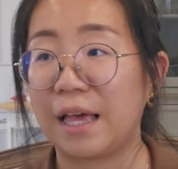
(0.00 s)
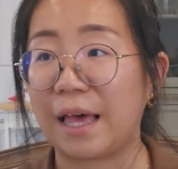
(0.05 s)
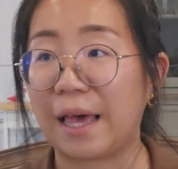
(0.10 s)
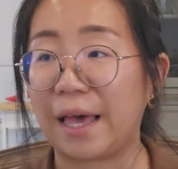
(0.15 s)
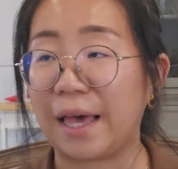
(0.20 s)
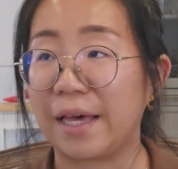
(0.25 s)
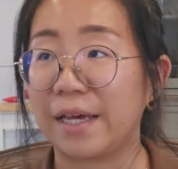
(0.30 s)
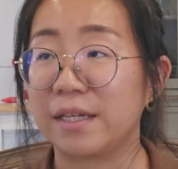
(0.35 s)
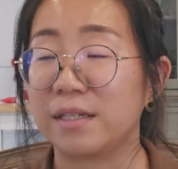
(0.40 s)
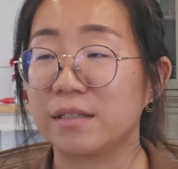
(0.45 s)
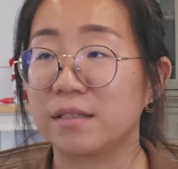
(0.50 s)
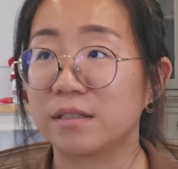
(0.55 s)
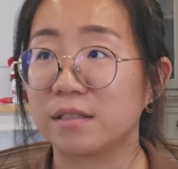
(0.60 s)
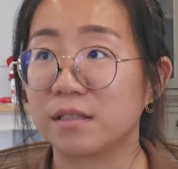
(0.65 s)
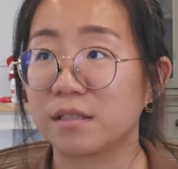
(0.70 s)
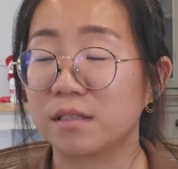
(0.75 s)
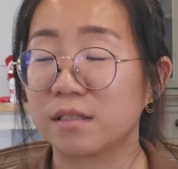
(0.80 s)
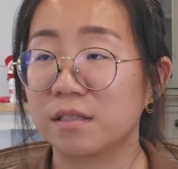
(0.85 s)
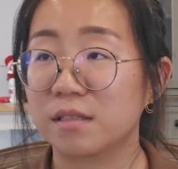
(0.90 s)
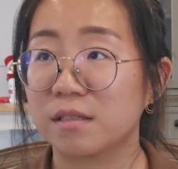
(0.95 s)

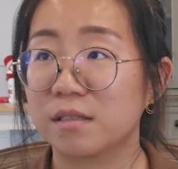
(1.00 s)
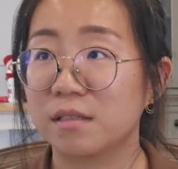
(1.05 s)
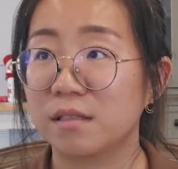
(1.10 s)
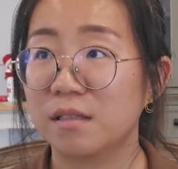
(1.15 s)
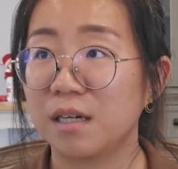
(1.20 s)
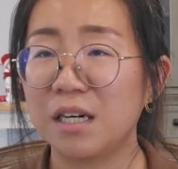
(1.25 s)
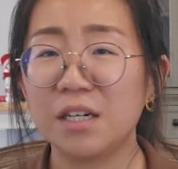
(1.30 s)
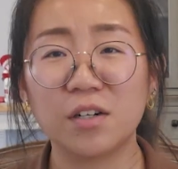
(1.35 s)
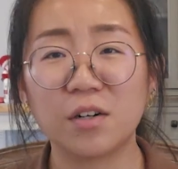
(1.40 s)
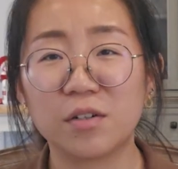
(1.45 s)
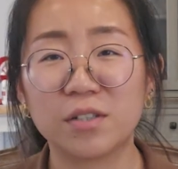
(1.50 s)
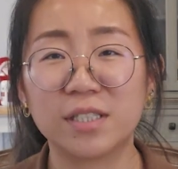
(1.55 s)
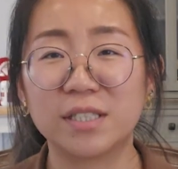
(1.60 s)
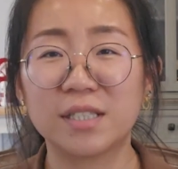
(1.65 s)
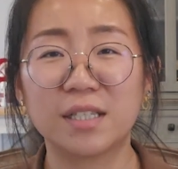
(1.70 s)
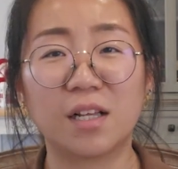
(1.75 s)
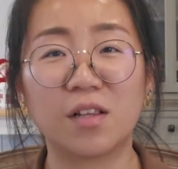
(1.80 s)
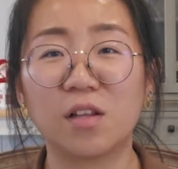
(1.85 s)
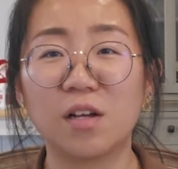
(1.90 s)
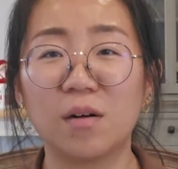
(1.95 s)
and I don't know,
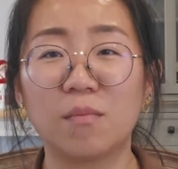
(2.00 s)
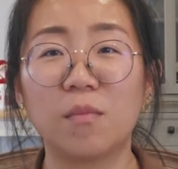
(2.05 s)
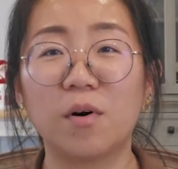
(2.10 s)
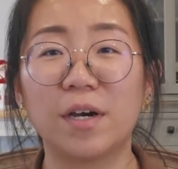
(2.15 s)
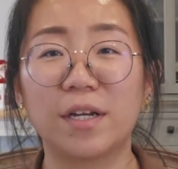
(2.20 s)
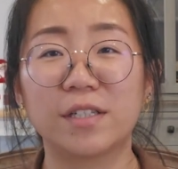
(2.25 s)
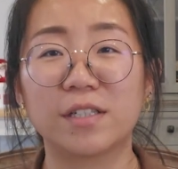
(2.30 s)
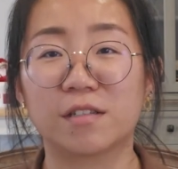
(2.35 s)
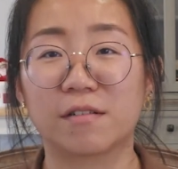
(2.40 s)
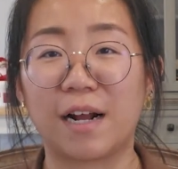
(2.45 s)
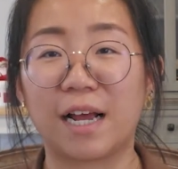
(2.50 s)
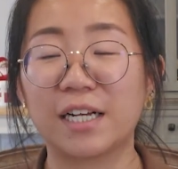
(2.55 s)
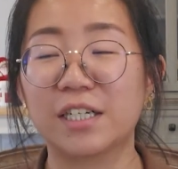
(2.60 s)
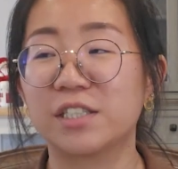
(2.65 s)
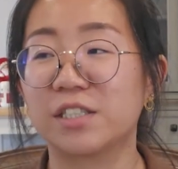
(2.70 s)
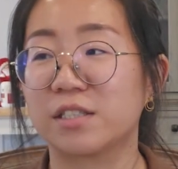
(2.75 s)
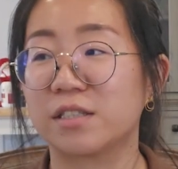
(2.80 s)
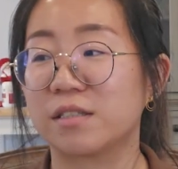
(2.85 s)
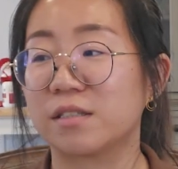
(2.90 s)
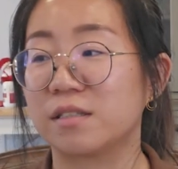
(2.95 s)
just a lot more
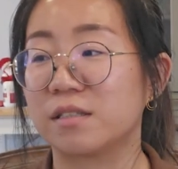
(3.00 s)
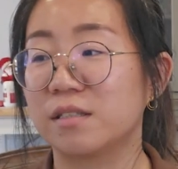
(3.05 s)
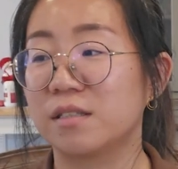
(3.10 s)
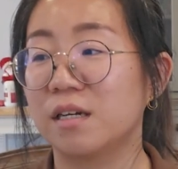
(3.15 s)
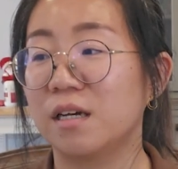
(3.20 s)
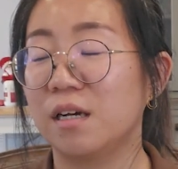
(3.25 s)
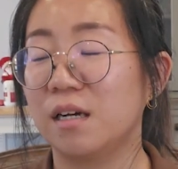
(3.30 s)
interaction.